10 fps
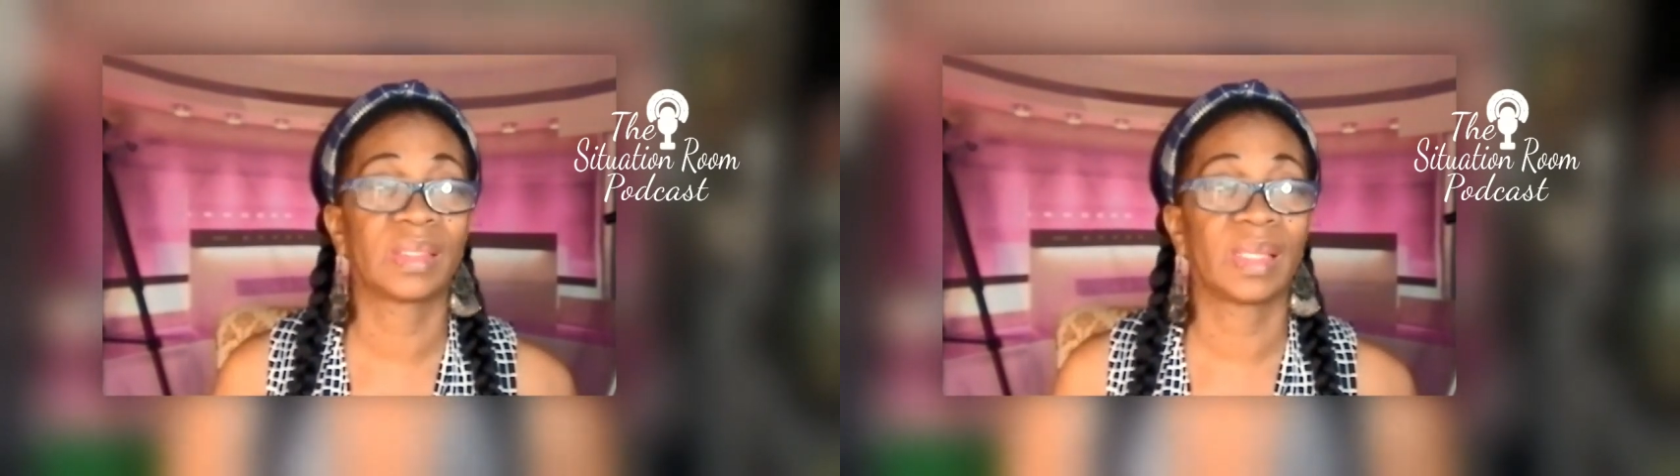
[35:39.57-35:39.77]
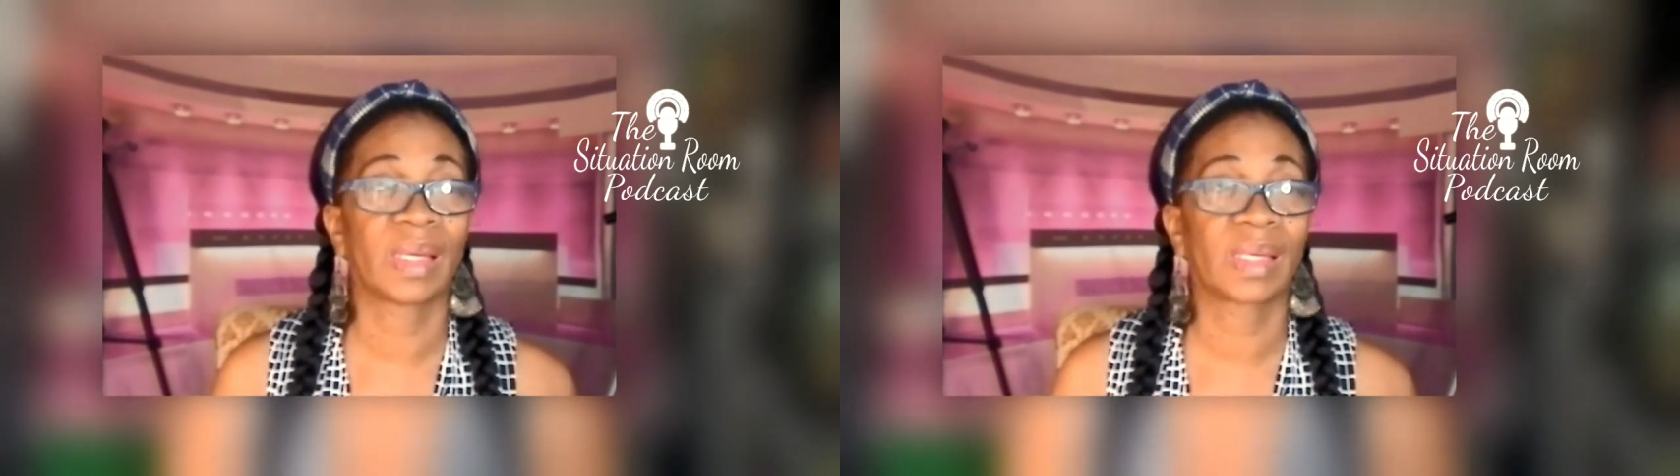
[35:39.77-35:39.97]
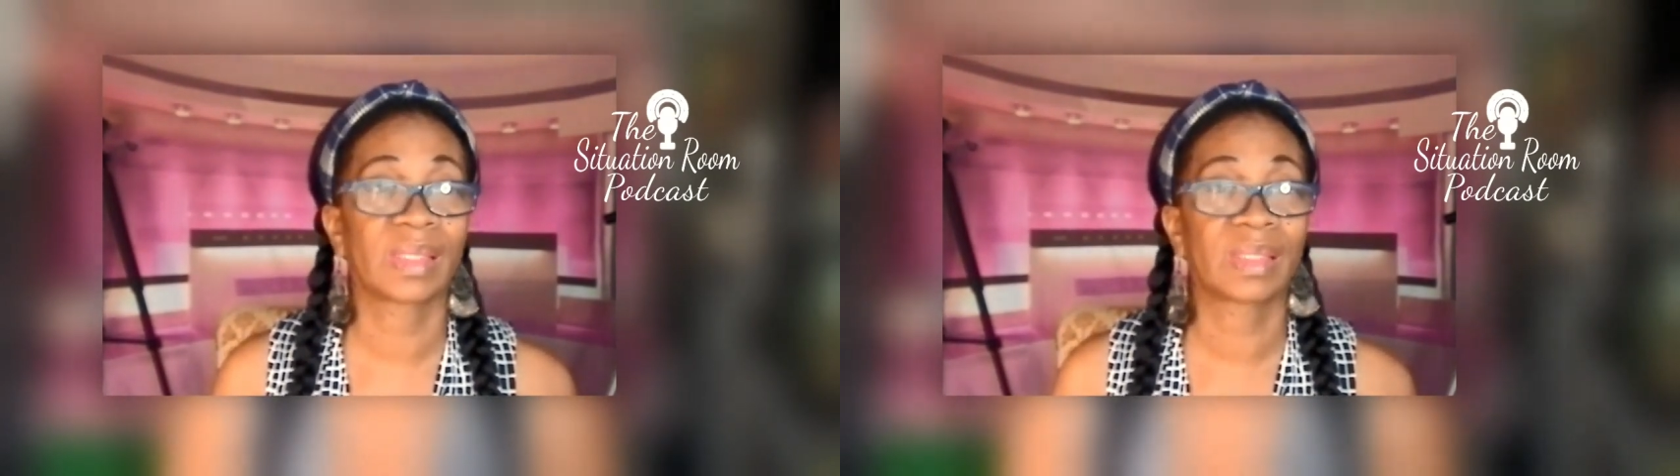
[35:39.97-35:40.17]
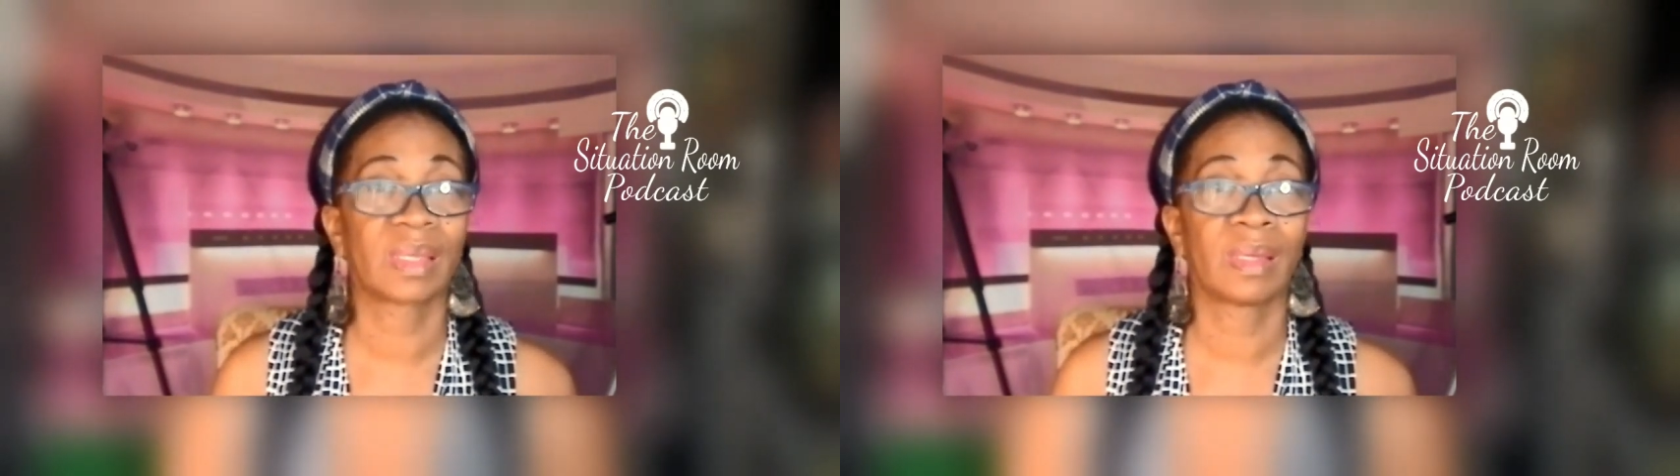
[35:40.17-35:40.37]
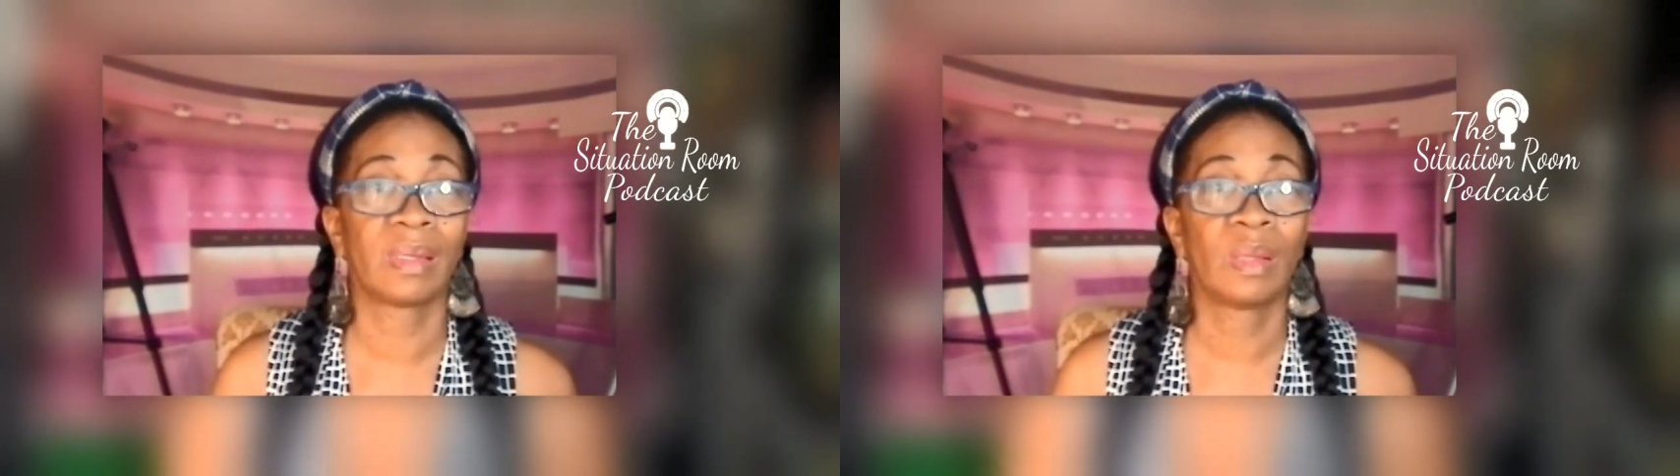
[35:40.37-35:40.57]
And like I
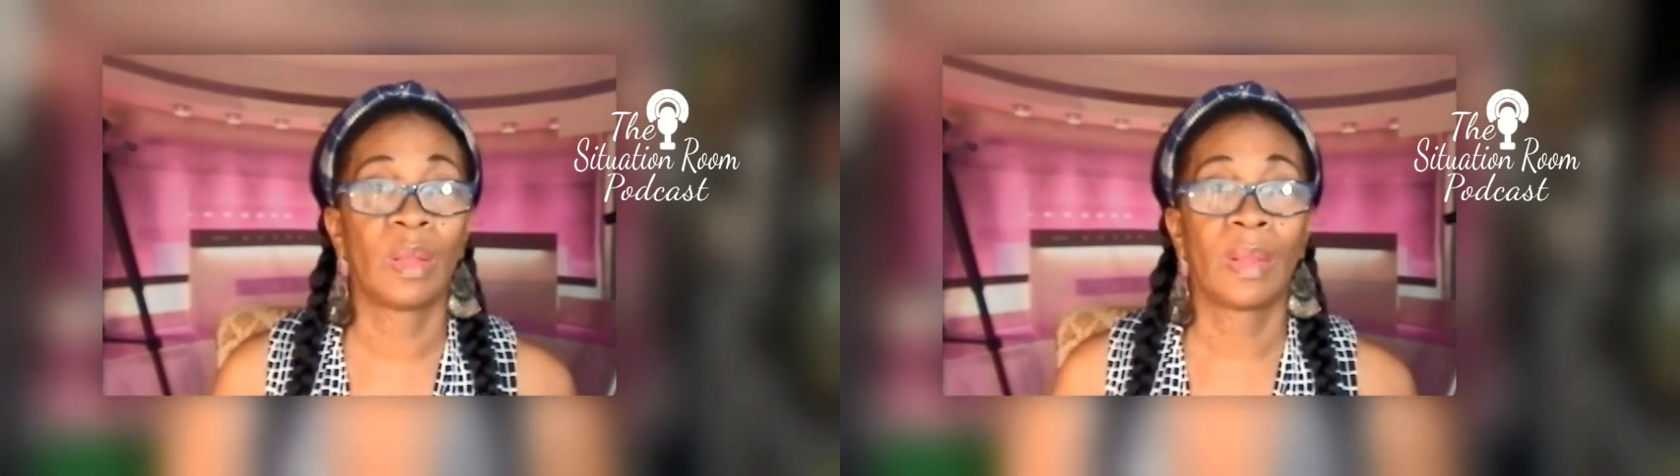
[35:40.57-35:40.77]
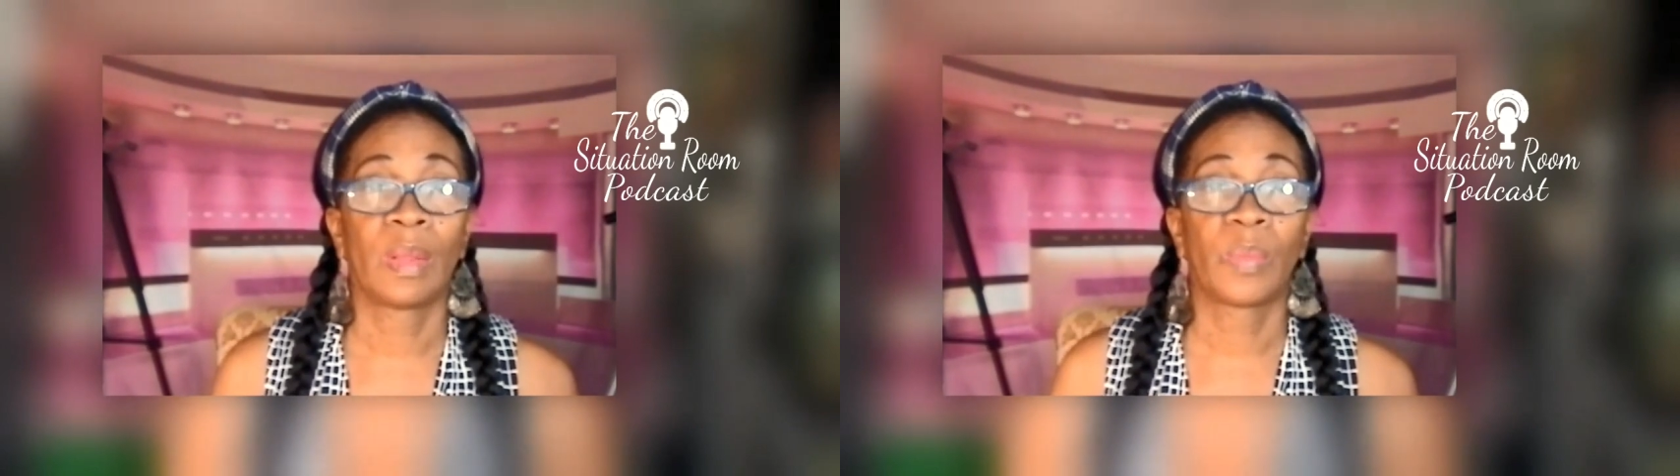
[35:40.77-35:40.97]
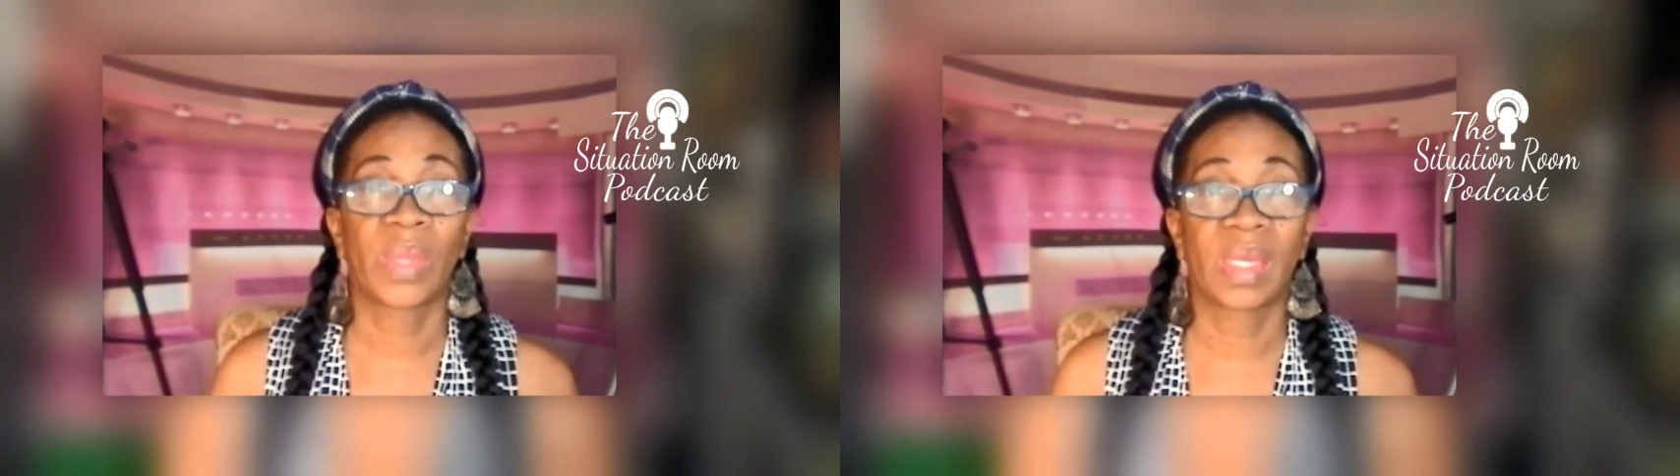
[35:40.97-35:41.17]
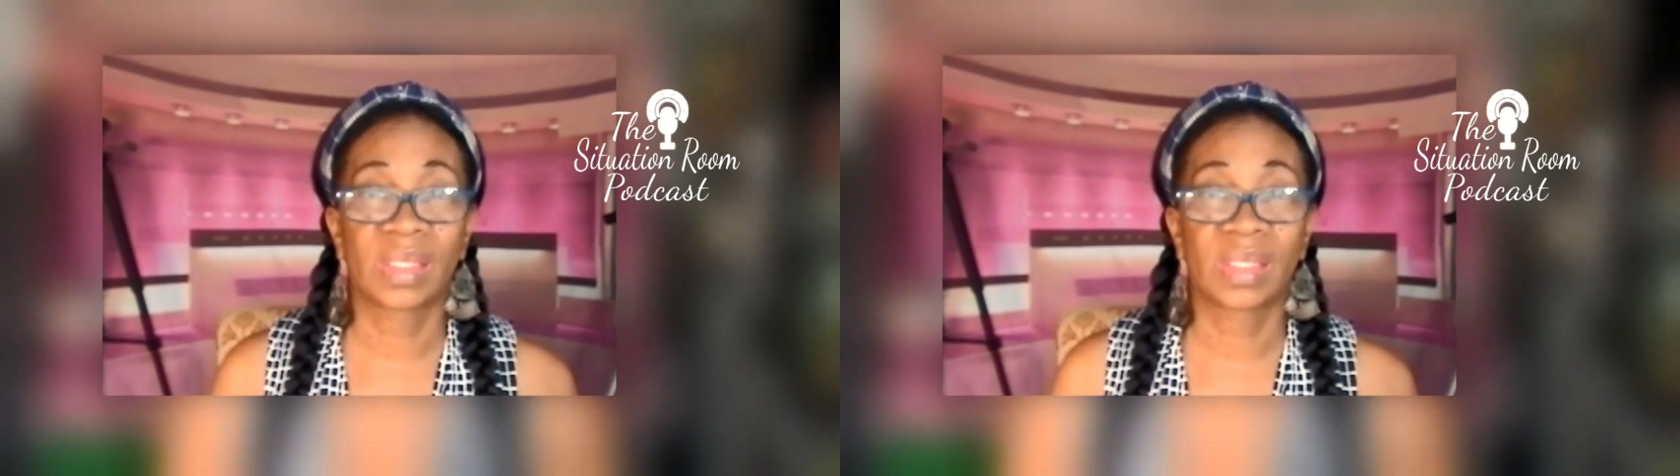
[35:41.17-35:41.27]
say, pay